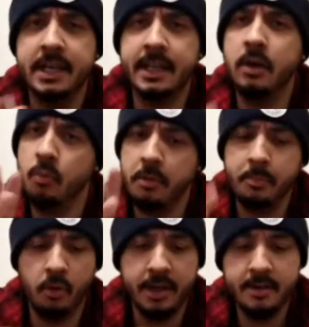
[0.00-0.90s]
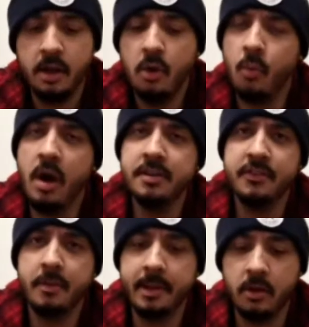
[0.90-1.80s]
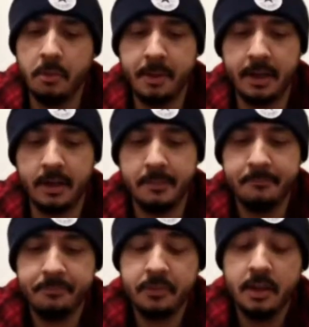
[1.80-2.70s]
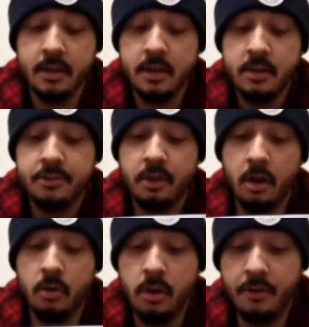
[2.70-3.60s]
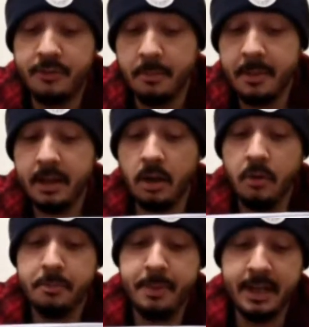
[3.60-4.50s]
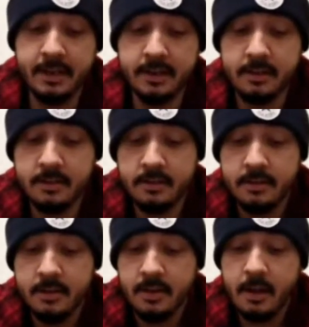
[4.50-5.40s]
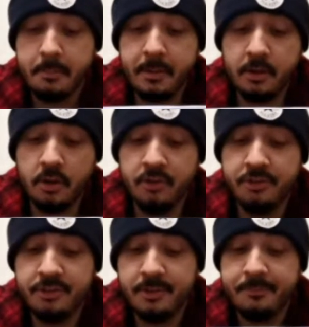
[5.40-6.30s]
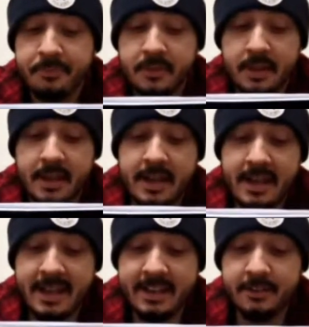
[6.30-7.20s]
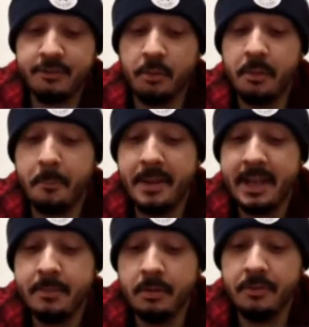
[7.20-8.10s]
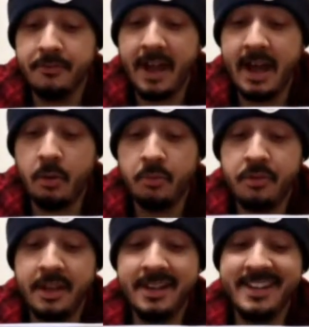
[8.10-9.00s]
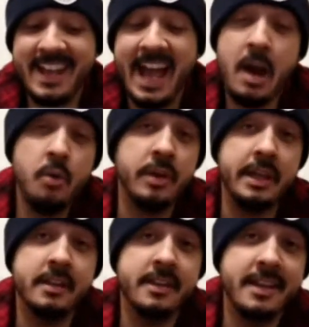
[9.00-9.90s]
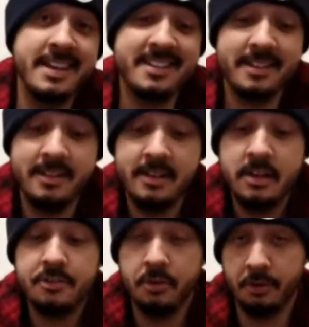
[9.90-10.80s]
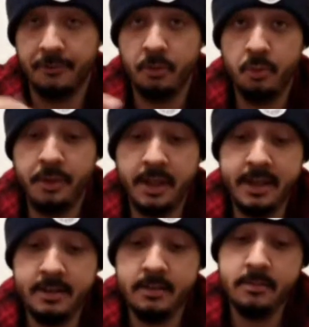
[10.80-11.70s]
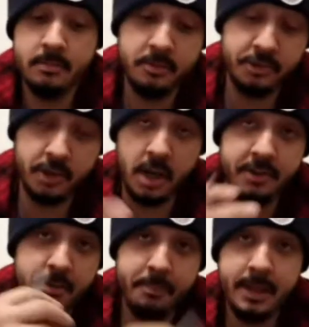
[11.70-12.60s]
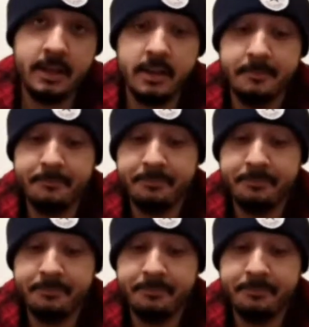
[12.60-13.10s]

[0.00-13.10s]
Forget that. 1 point. Why is a flamingo pink? So a flamingo is pink because it is from the pigment found in the algae that they eat. So the food they eat turns them pink.